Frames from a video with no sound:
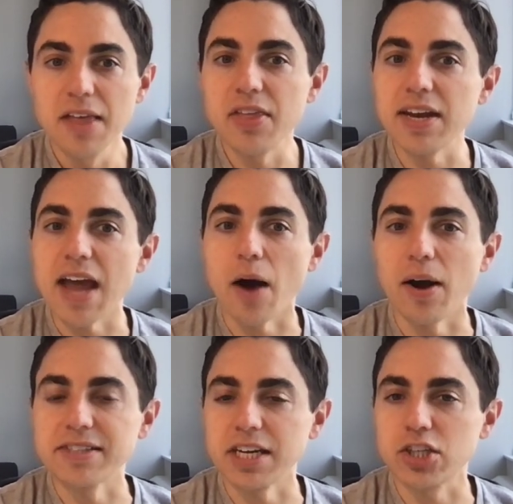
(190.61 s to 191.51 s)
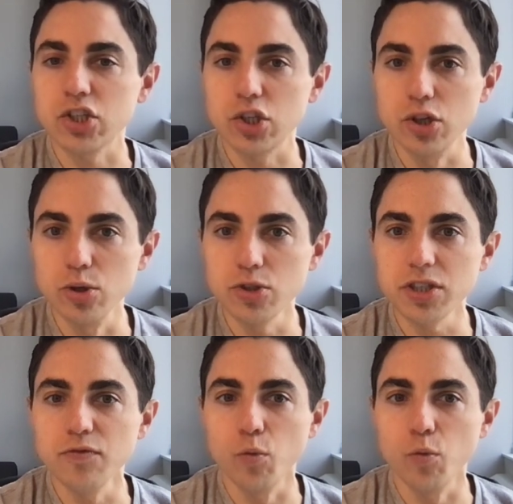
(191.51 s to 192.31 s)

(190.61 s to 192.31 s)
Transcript: that now has an exclusive